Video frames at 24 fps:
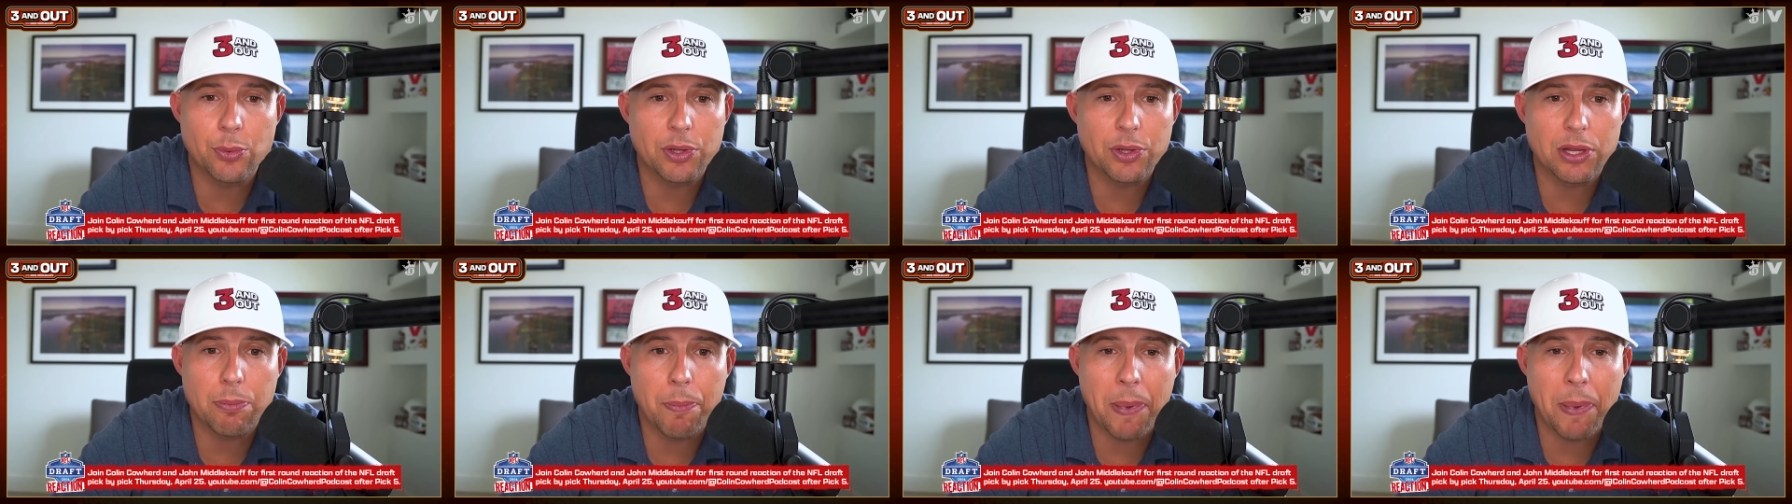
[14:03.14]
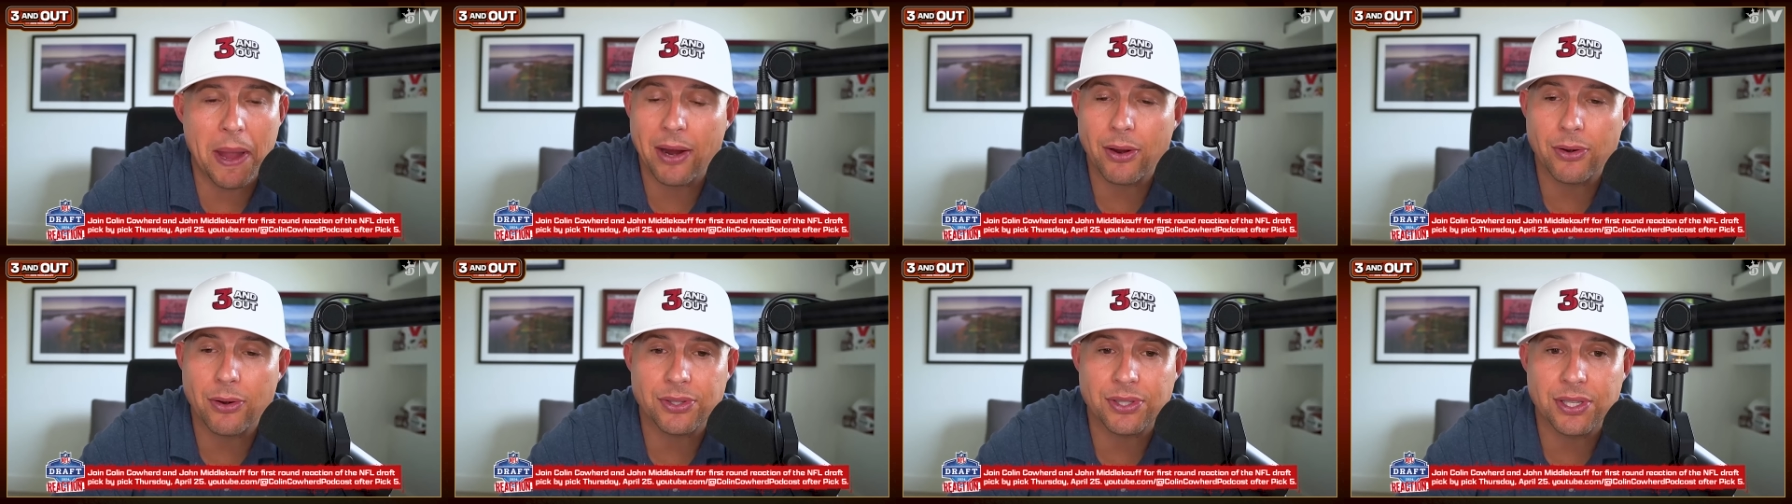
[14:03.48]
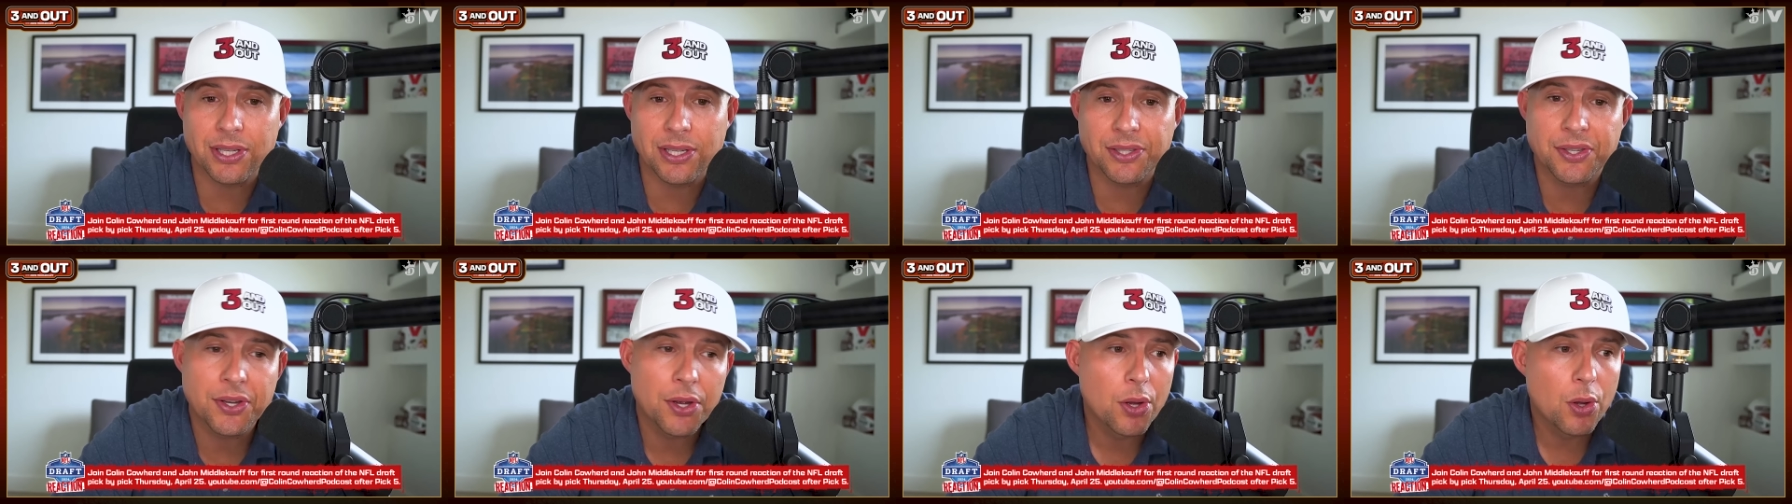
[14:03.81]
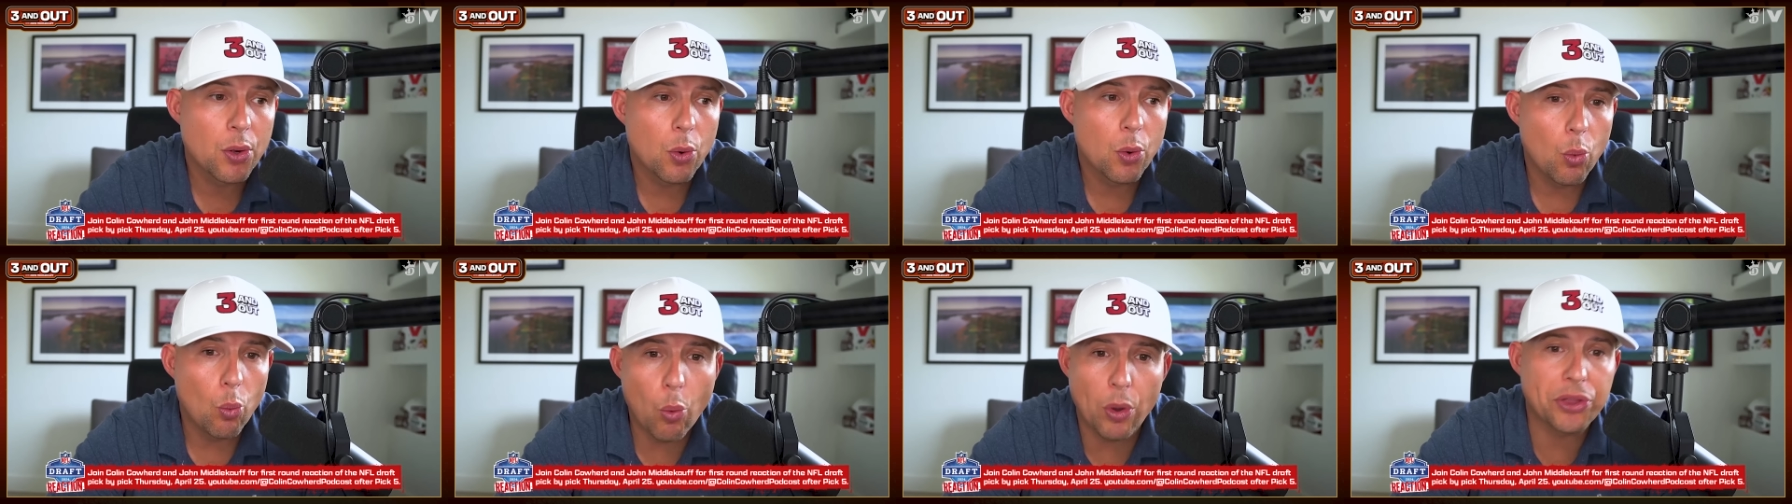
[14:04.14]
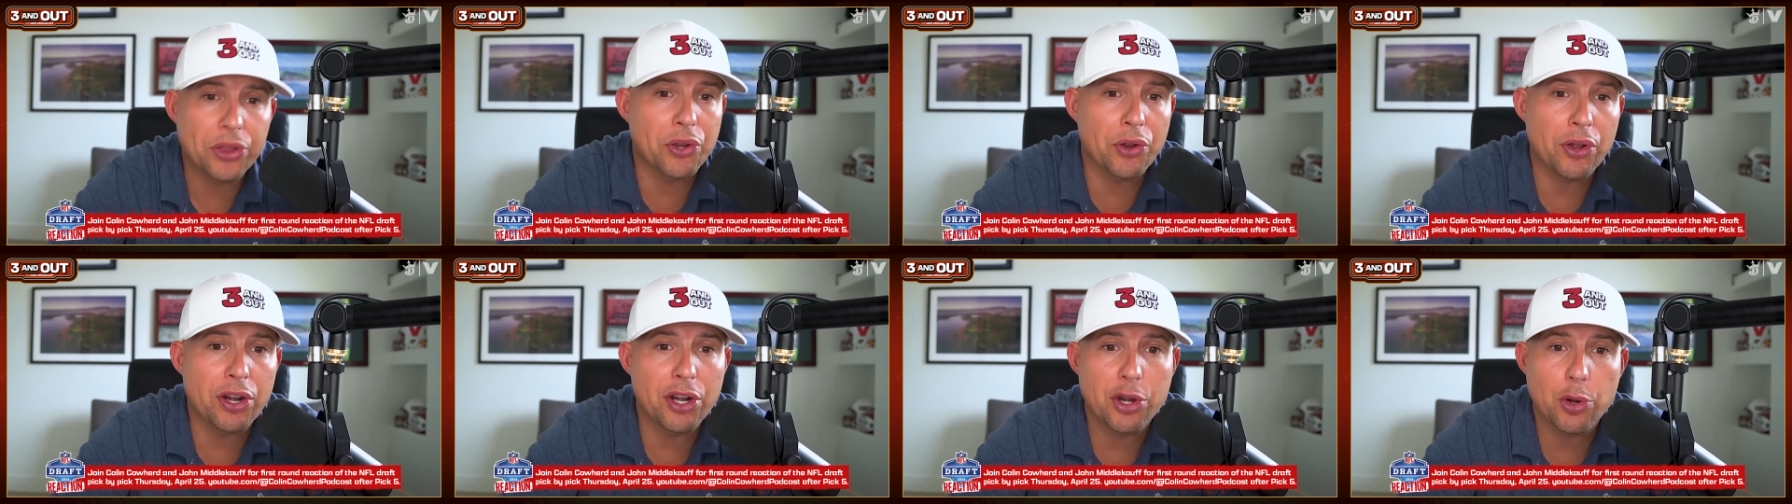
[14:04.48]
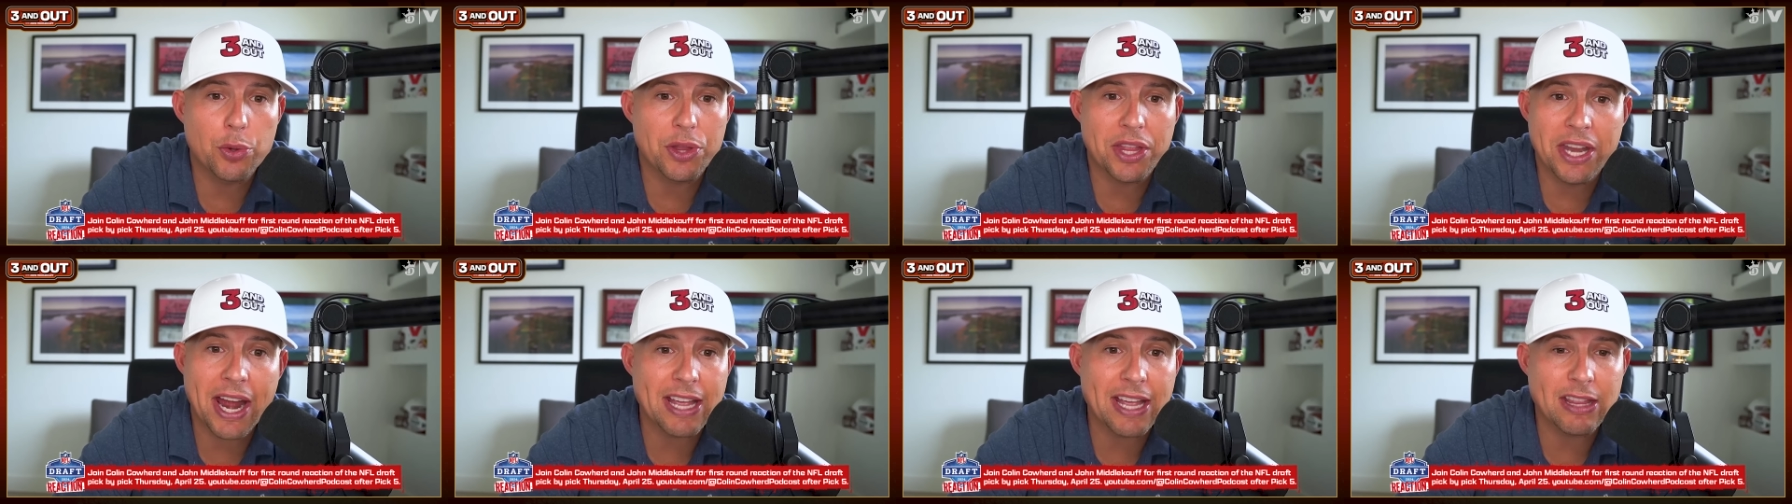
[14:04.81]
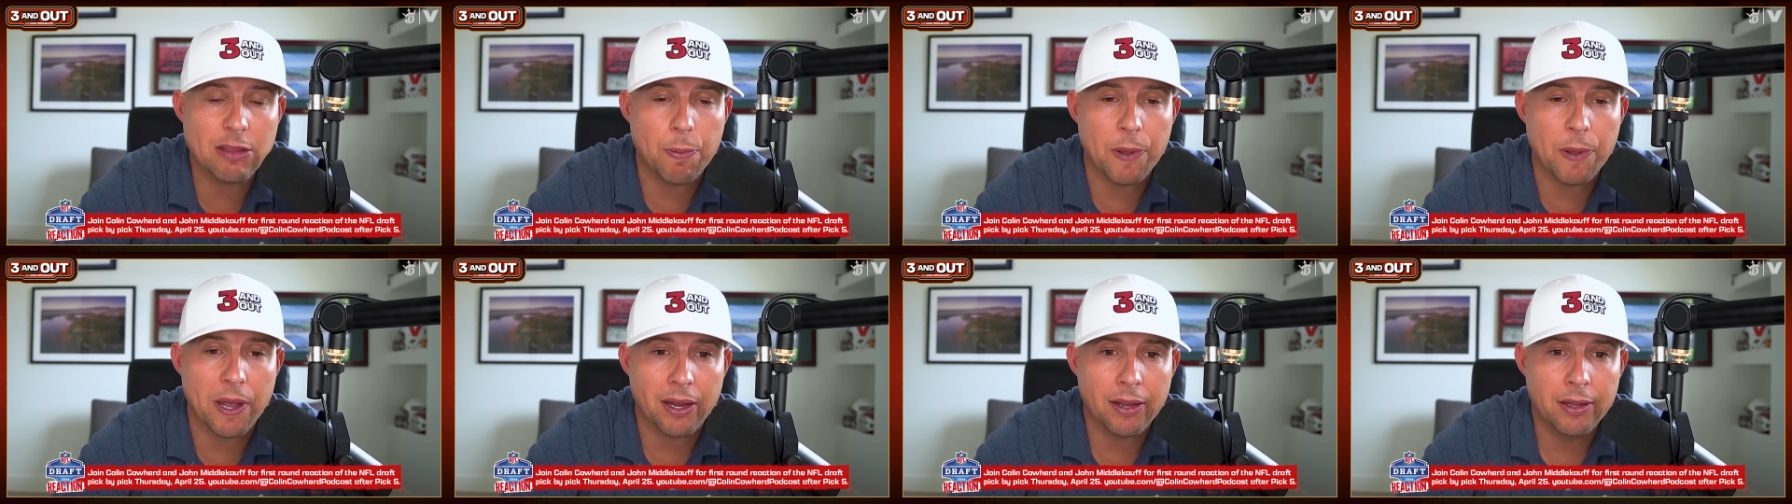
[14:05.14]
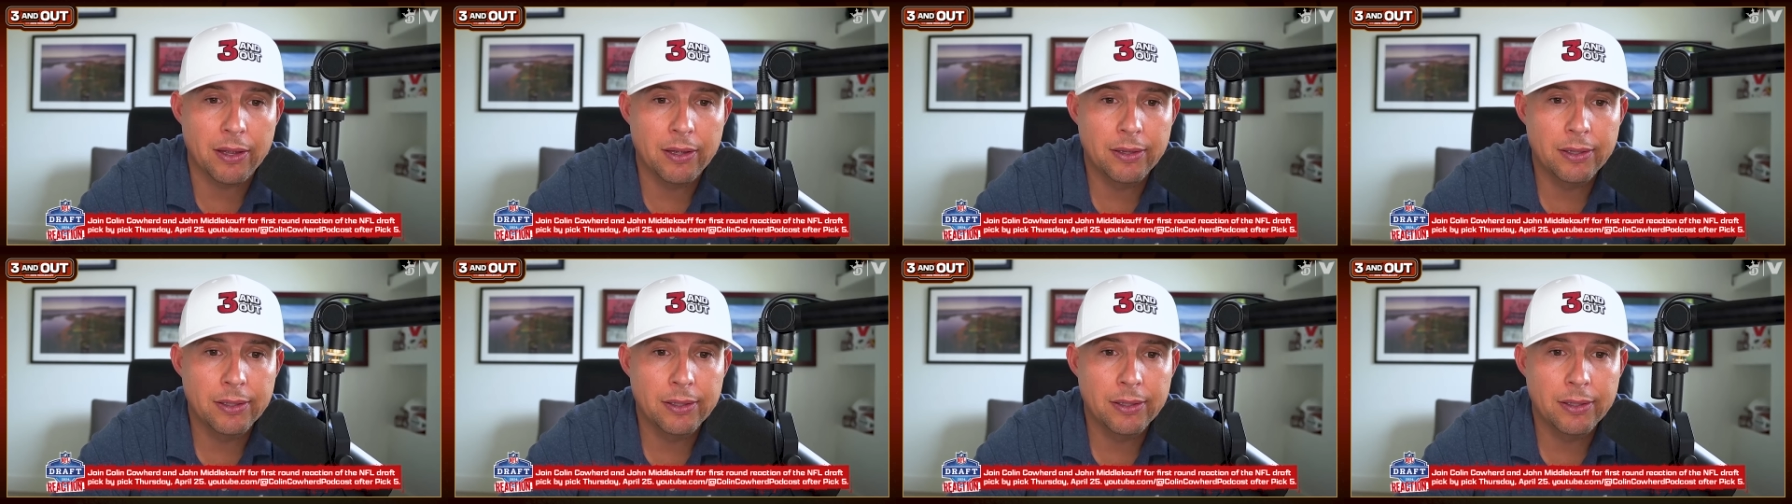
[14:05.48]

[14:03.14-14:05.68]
with the Bears is what they're going to do with the ninth pick.